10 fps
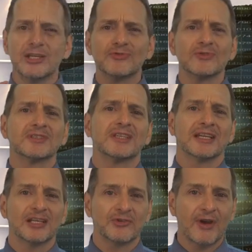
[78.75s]

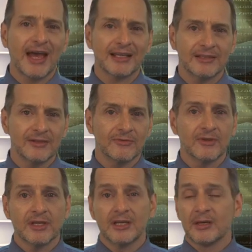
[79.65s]
interesting and attractive.
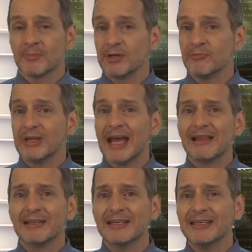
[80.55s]
But in
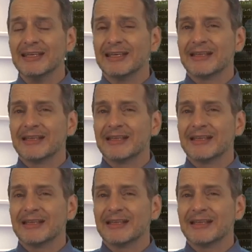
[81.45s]
reality,